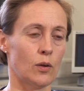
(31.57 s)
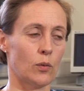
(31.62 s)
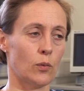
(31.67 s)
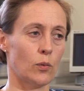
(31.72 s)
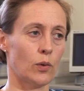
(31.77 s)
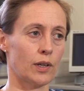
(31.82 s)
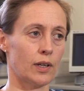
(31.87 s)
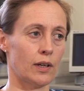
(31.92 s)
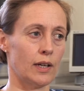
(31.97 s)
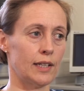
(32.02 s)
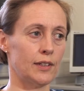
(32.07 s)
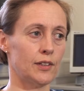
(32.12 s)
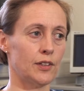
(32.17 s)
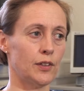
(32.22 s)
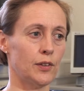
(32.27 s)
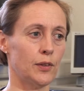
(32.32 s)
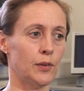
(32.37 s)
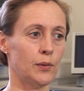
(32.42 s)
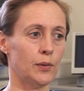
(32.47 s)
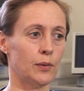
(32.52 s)
What I
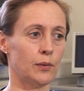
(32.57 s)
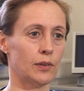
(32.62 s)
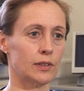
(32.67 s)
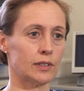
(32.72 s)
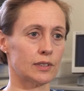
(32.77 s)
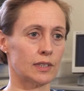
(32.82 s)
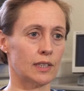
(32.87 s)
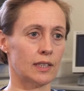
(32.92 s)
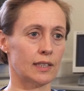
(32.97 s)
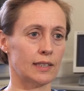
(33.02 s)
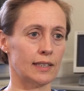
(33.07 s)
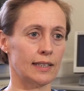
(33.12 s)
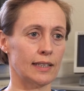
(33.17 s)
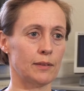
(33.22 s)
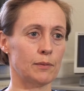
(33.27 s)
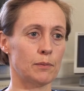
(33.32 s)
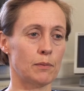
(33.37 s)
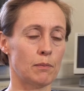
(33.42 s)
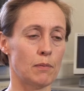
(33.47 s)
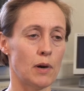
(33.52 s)
do,
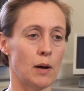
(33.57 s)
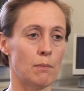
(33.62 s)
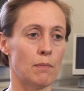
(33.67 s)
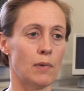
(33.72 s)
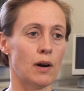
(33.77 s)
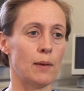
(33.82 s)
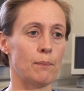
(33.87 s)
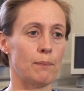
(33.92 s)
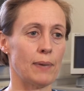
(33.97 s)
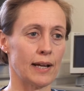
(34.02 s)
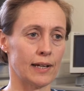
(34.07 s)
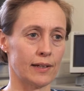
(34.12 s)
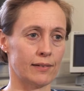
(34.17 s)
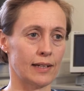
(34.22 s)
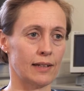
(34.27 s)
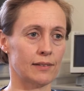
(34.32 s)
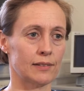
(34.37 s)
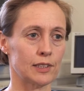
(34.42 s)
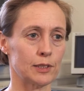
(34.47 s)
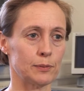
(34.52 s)
certainly and my
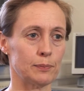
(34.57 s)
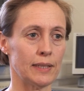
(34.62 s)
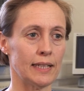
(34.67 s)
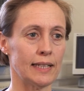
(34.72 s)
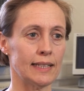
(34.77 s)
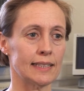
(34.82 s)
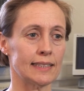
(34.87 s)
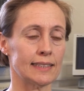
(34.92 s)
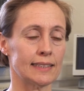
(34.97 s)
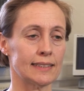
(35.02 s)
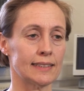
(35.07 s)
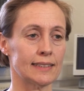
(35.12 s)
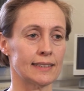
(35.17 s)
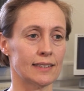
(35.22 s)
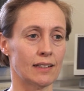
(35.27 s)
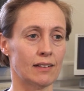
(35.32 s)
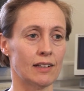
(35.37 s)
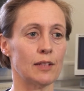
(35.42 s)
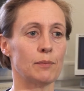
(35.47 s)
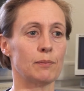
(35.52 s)
background has been, is
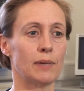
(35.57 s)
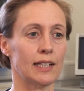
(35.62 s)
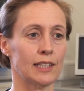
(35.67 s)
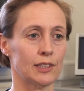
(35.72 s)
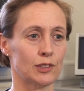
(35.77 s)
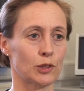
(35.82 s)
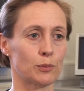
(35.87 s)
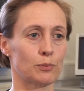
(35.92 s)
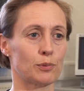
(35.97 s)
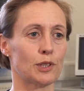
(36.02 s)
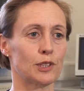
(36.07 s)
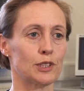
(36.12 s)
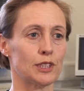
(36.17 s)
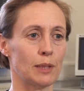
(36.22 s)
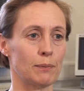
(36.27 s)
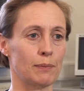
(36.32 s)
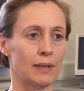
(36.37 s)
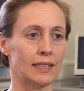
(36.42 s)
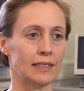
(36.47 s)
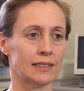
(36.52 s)
design-based or
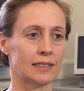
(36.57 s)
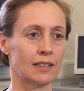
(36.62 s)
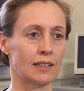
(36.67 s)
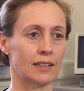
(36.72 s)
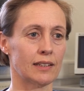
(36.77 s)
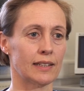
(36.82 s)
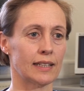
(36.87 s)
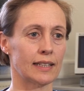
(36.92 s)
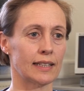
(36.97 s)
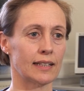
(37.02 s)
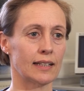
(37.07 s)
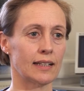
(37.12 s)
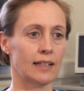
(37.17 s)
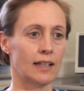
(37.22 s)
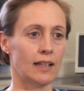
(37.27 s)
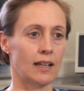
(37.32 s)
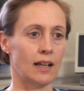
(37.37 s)
project-based learning.